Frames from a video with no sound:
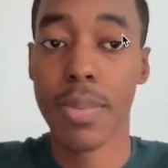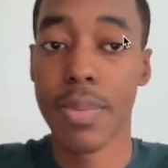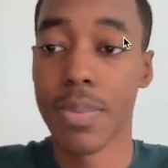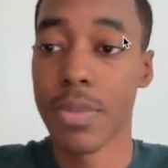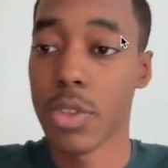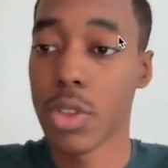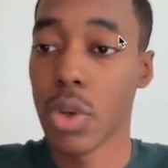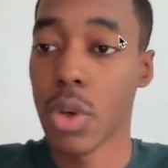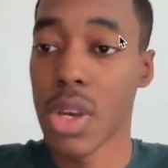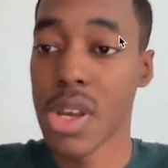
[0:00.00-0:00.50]

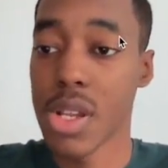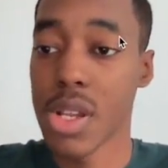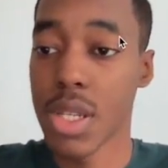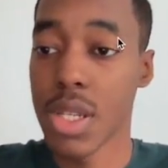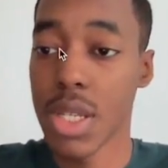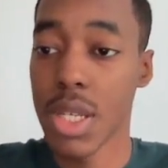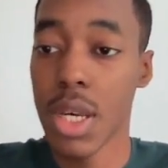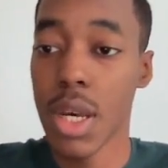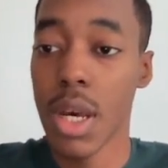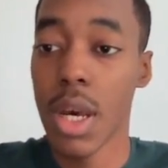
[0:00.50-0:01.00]
so you can
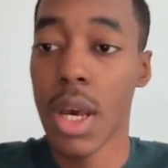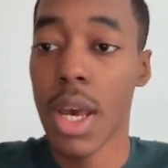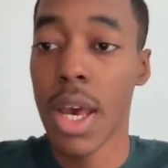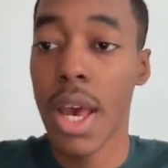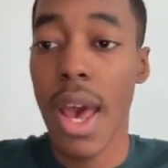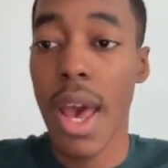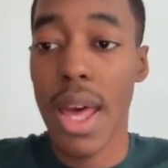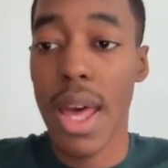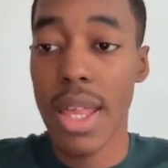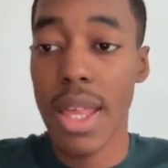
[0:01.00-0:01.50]
see,
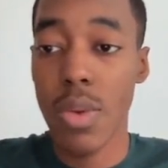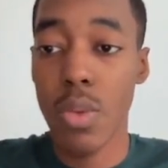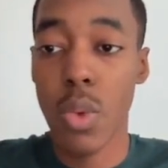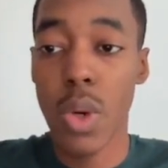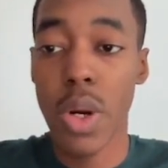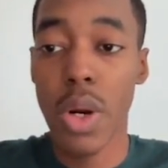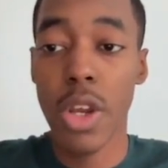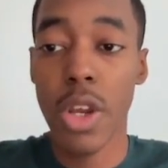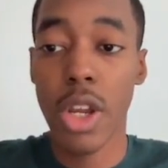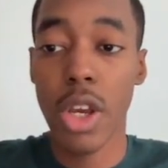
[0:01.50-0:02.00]
and then we're
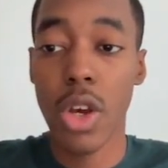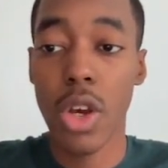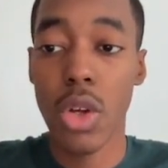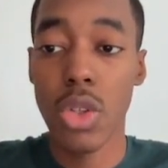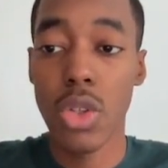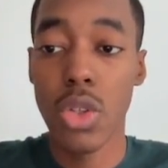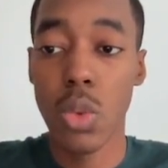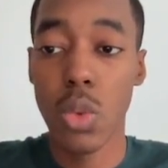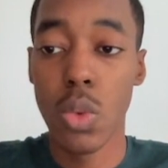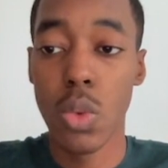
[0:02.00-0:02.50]
going to go
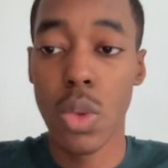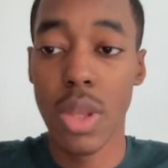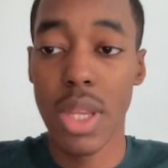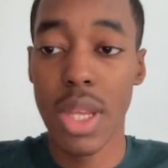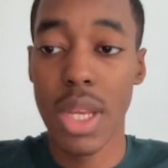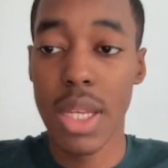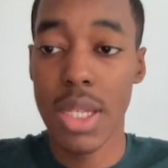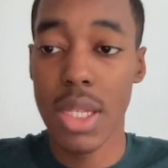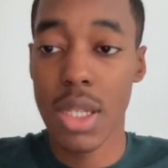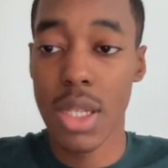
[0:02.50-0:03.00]
to
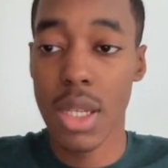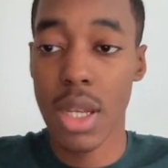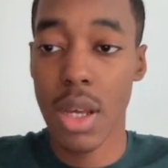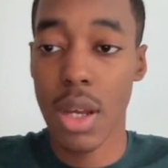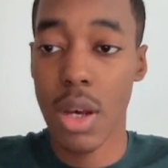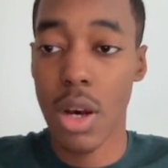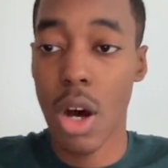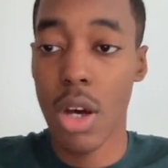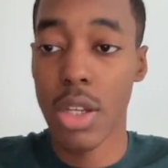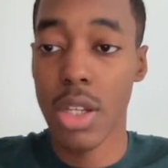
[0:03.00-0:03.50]
this
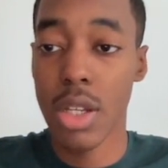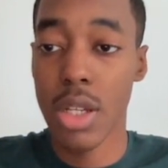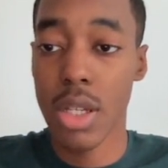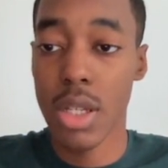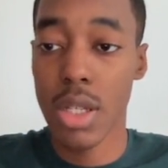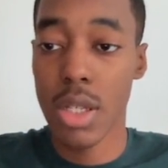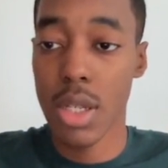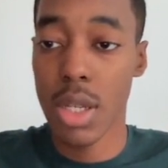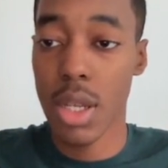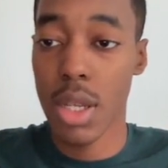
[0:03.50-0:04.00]

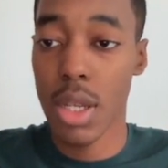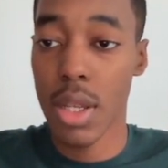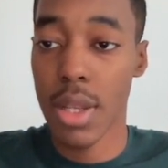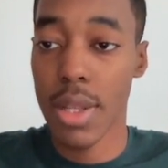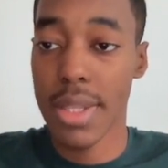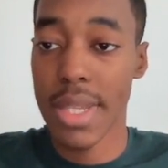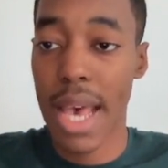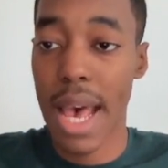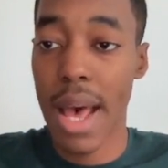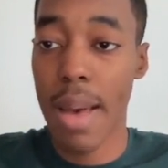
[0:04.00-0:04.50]
audience
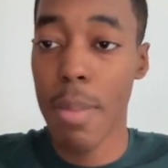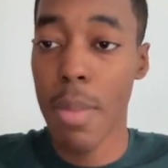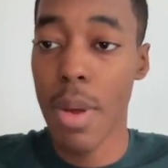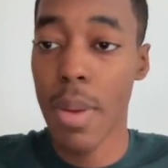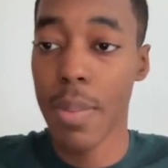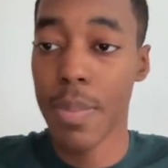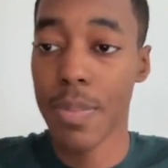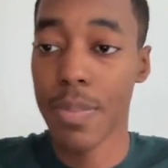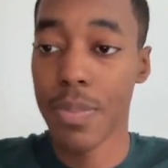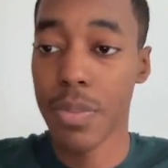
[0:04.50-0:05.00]
tab.
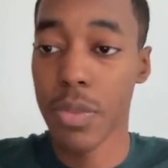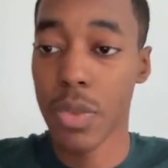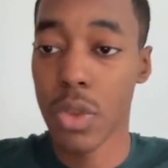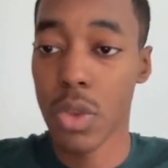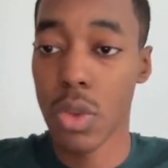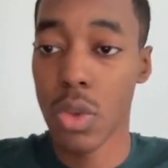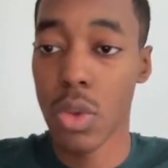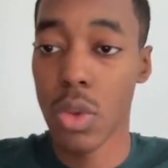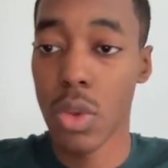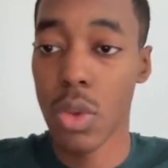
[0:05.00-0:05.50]

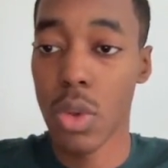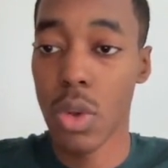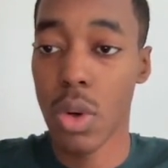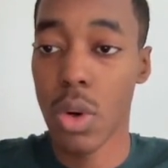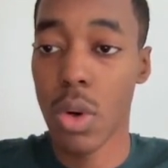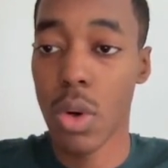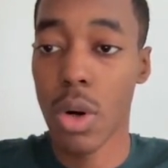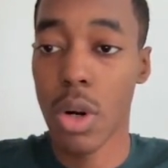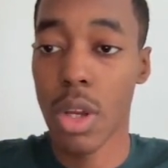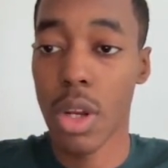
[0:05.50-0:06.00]
You
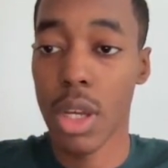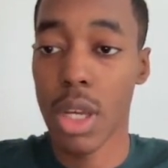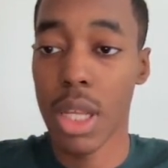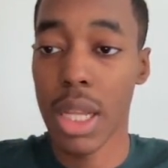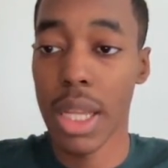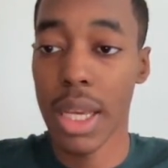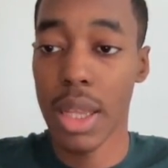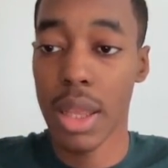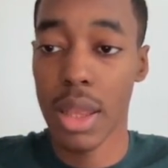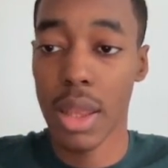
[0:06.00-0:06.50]
are going to
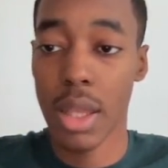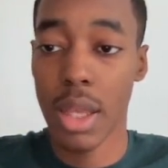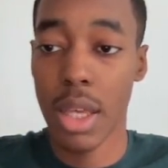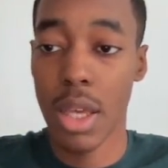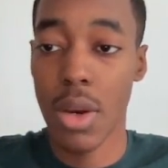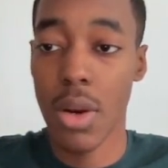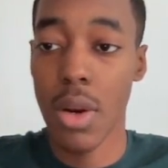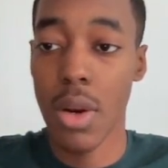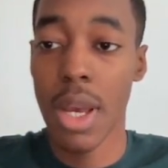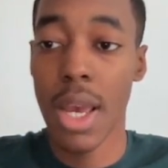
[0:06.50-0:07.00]
click
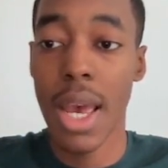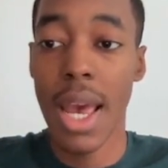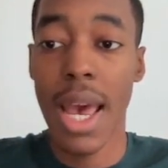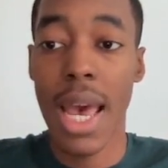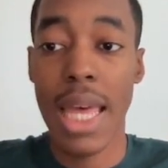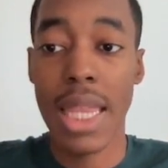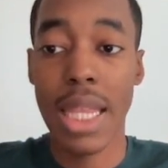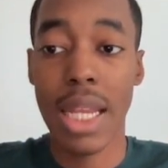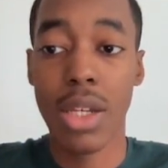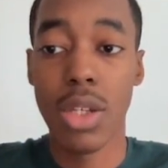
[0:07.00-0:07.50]
here
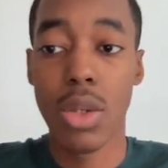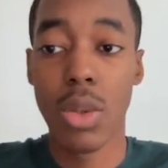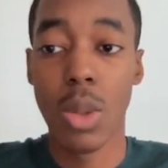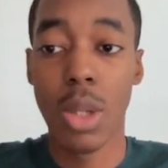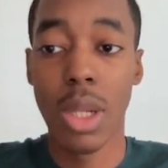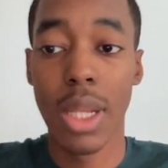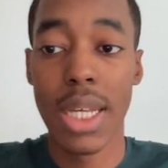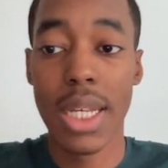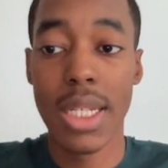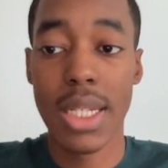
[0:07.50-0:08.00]
and then to
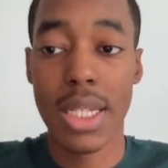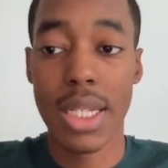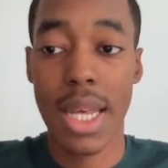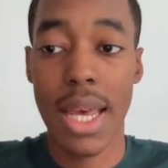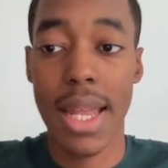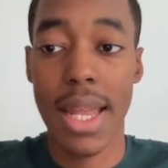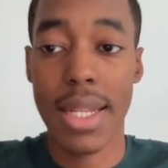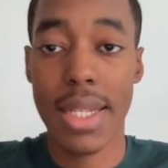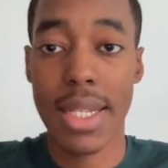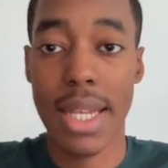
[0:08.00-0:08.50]
lists
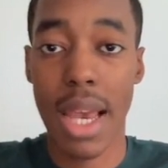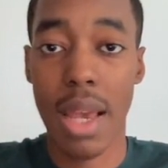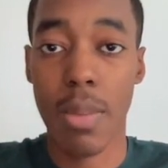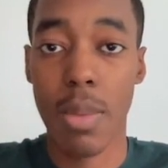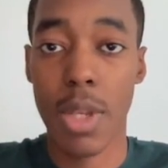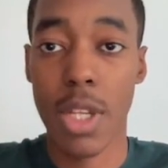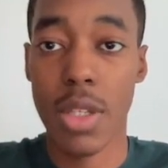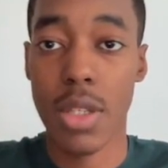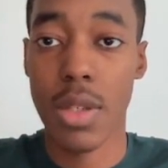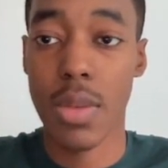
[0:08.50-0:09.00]
and
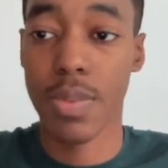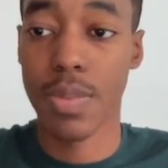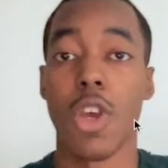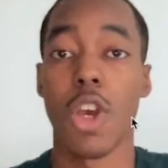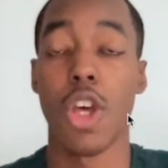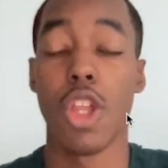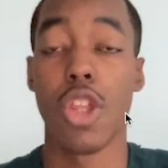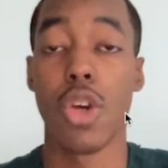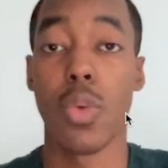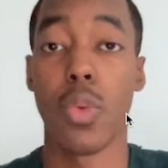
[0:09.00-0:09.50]
segments.
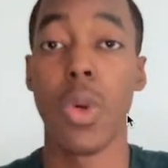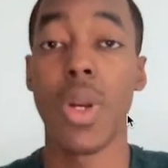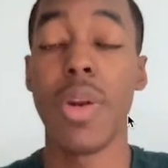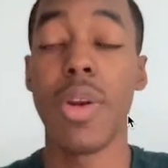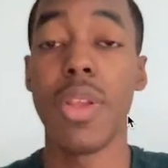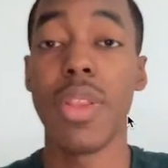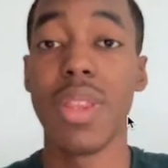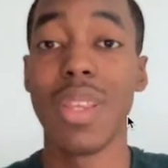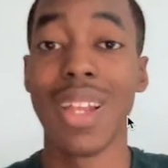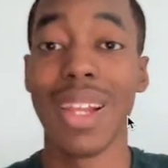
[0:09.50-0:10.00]
So we're in
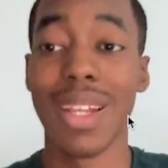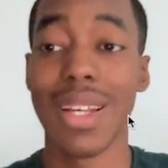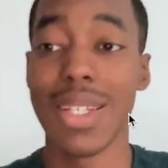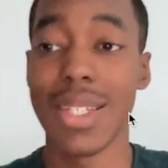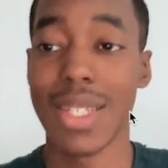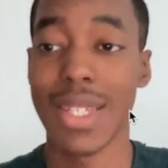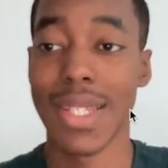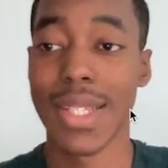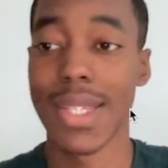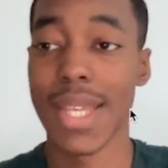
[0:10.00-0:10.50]
the lists
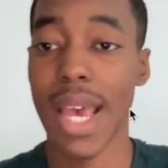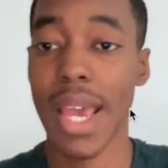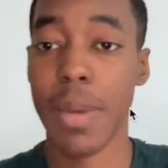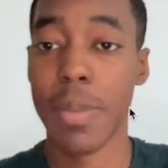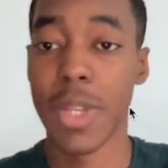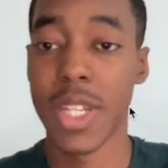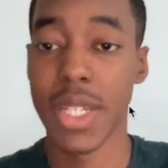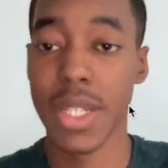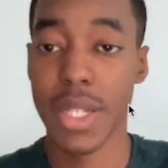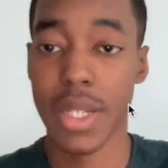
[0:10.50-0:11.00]
and
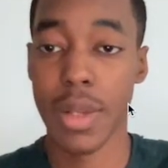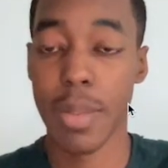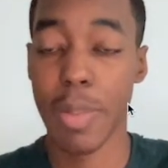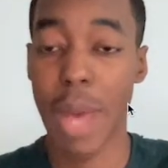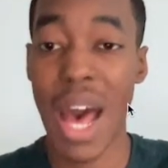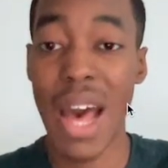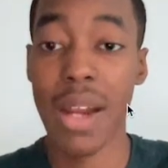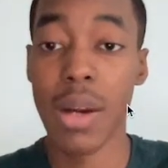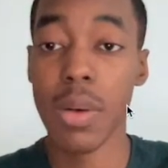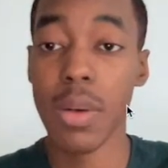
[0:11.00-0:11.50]
segments
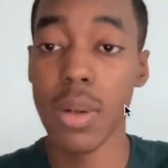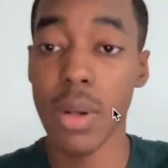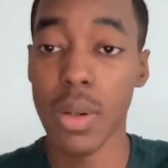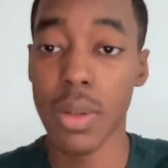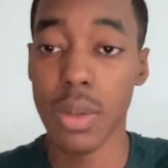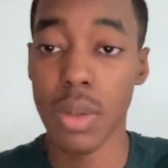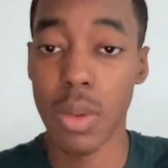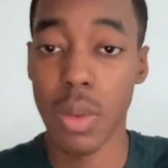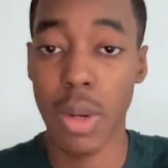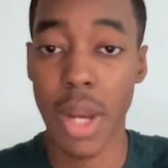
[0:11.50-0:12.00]
panel
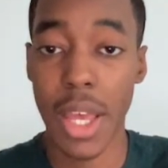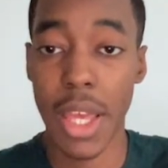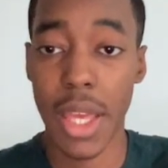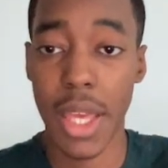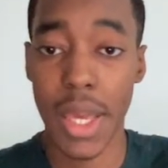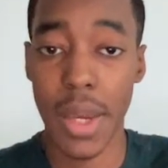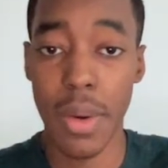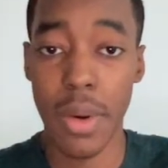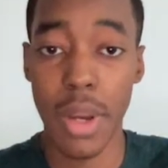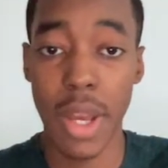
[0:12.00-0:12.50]
right
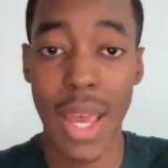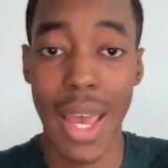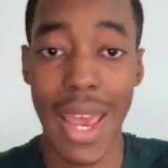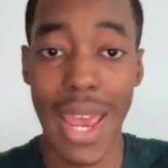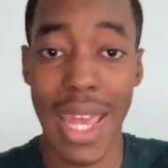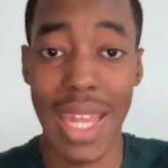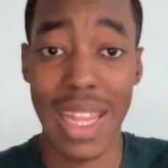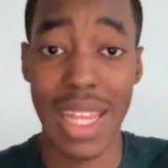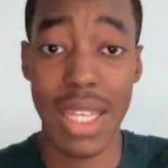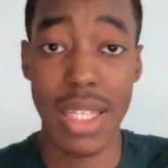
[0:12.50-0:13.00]
here,
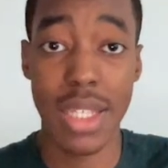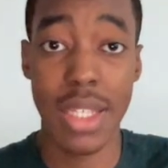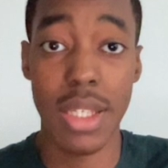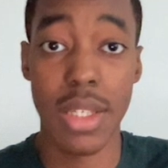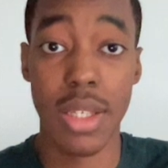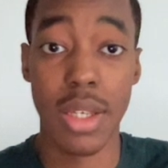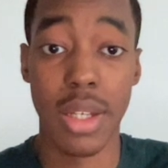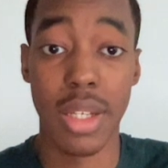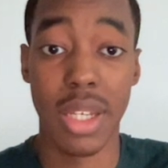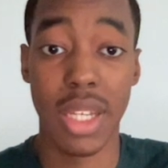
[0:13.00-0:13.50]
and this is the
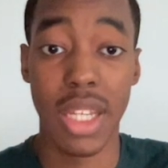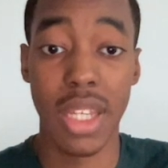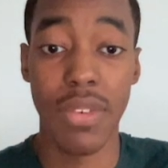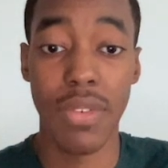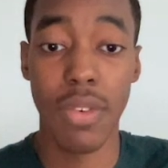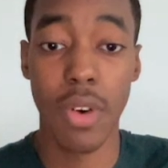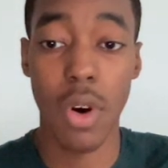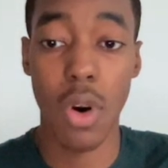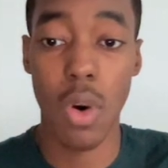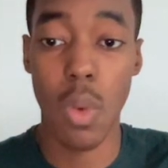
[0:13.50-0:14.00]

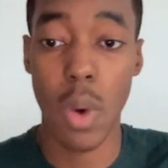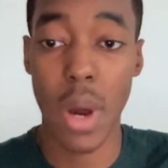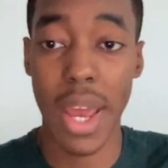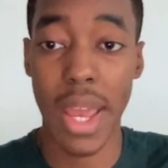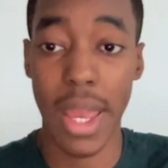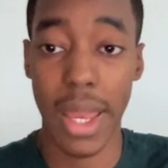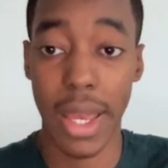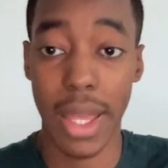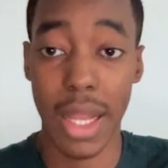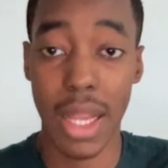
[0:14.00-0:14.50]
default
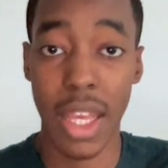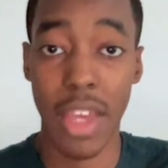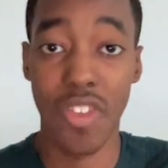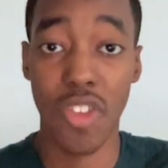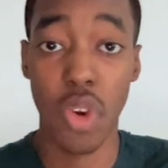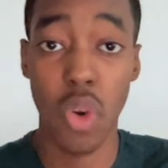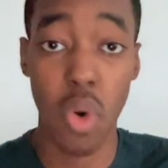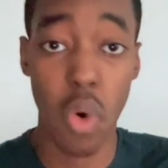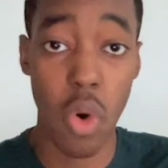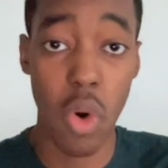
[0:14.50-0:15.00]
way
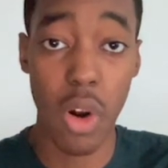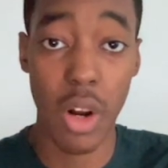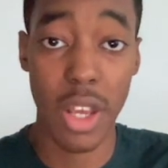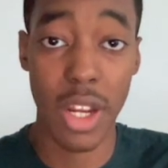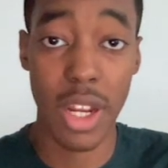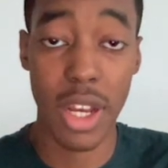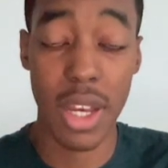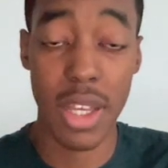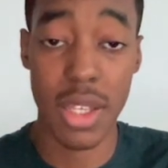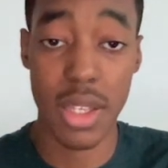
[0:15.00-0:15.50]
Klaviyo
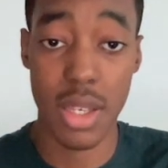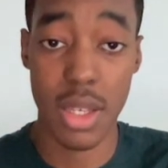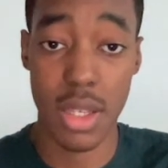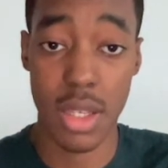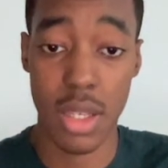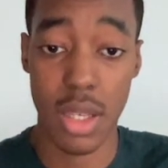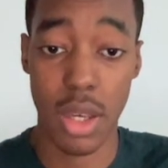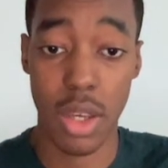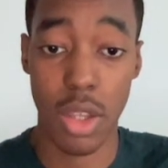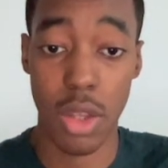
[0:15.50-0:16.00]
organizes
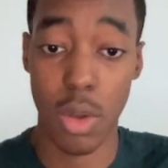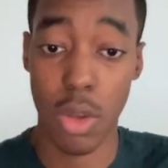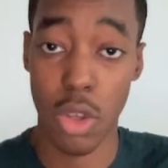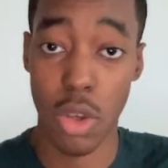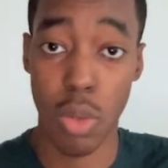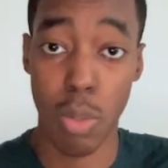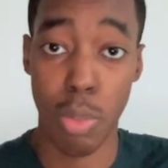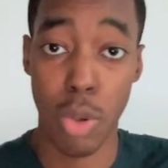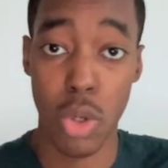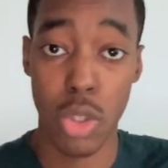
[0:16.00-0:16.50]

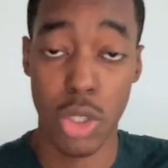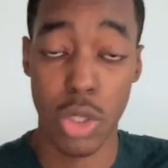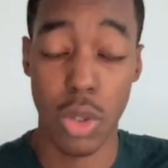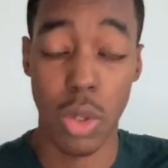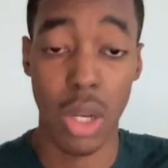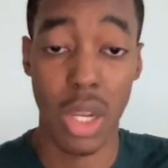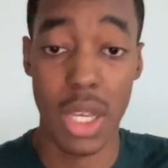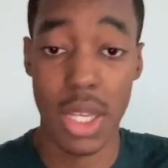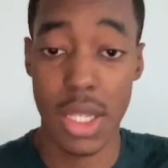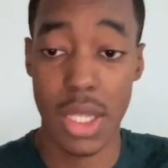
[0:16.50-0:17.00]
both your
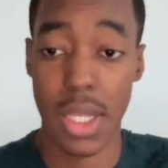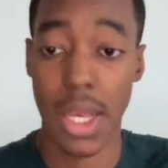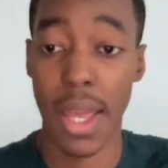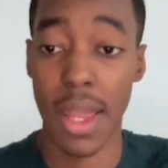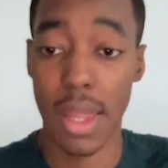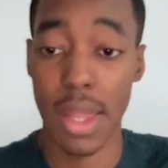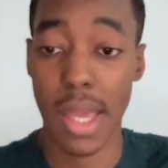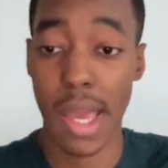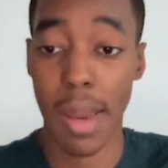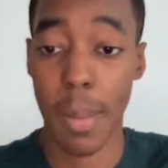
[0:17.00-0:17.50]
lists and
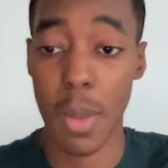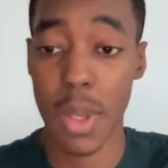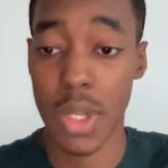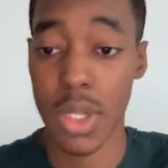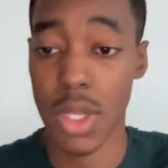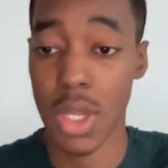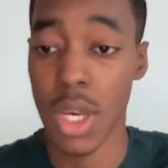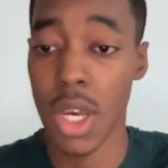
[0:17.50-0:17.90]
segments.